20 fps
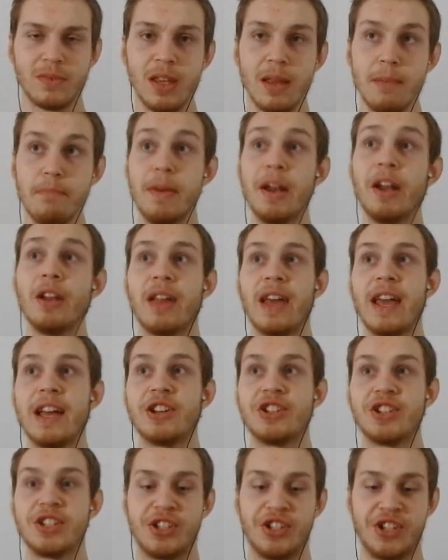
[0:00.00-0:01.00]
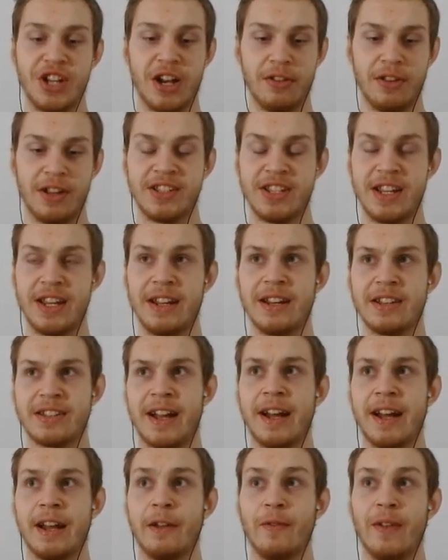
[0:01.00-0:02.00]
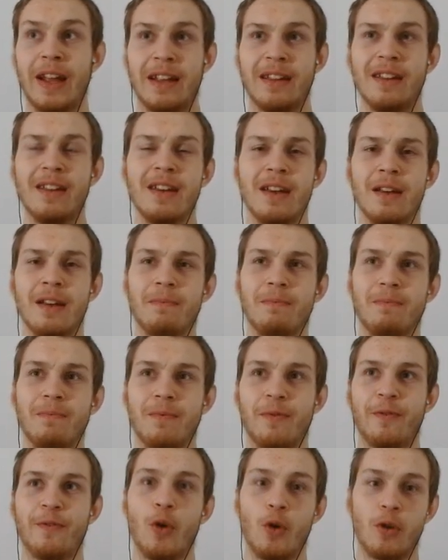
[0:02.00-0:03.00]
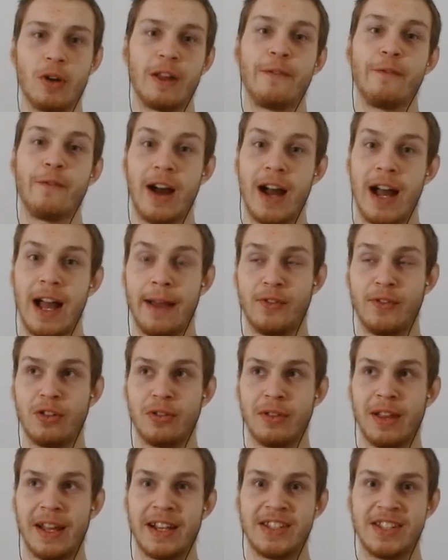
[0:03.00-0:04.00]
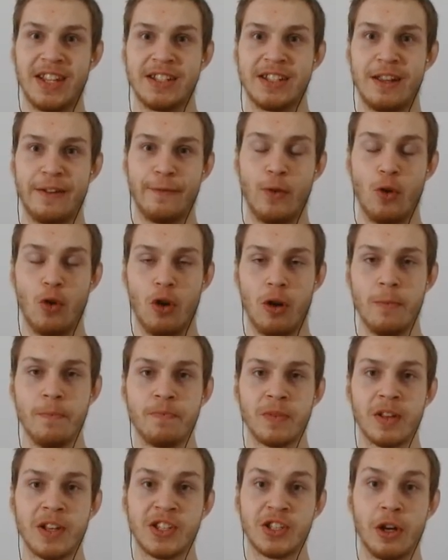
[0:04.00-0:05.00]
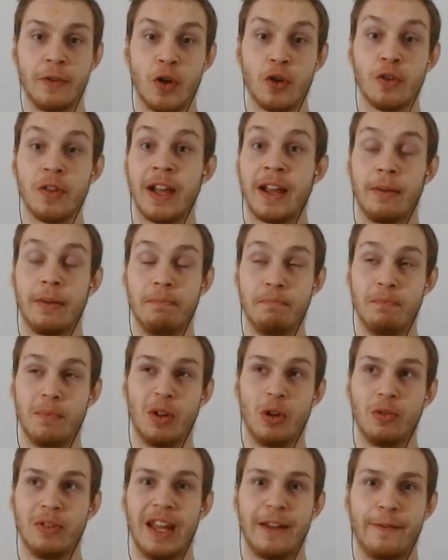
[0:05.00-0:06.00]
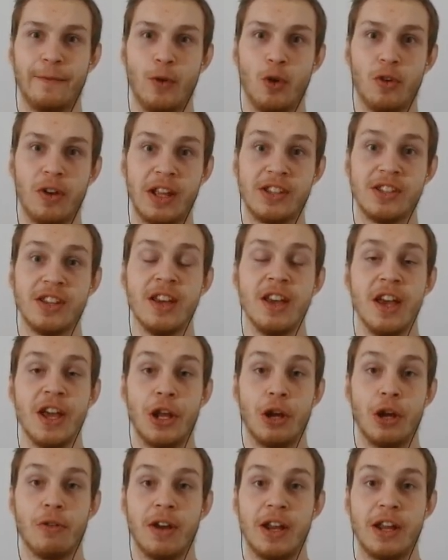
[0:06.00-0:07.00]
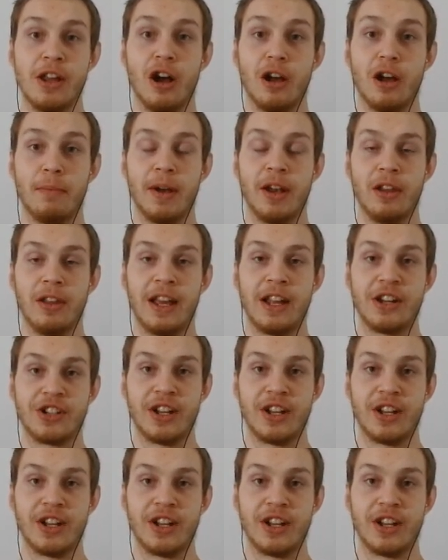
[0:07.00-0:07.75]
Middle-aged is generally seen as kind of like forty-five to like sixty-four. So if you're like, you know, late forties, you're a young middle-aged